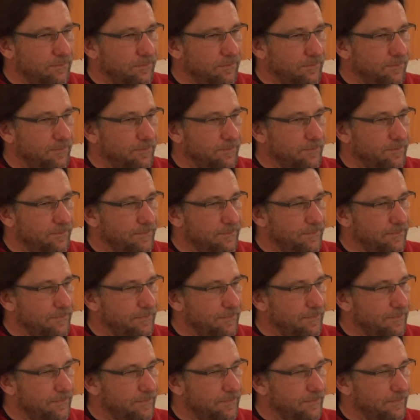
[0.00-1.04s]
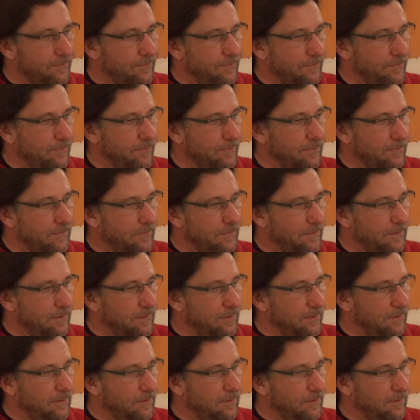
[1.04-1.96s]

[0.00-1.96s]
No one is speaking in this clip.